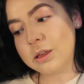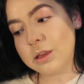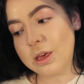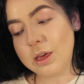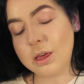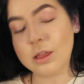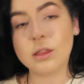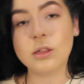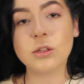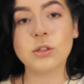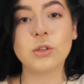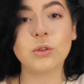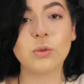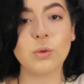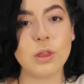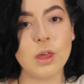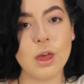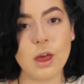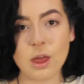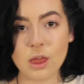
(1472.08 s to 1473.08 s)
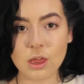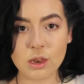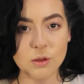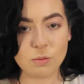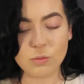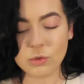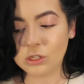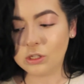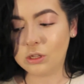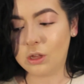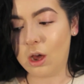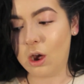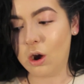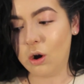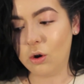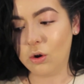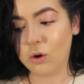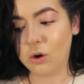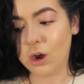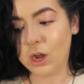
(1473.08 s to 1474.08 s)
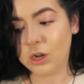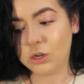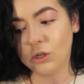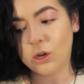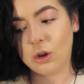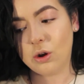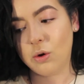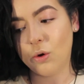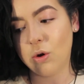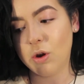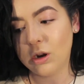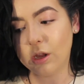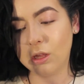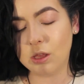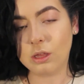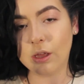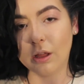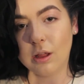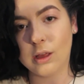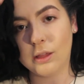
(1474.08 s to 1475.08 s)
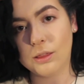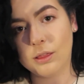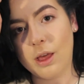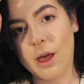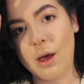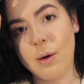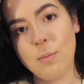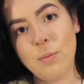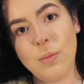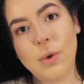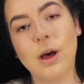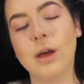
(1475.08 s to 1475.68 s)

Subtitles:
Yeah, this is without any mascara or eyeshadow or anything like that,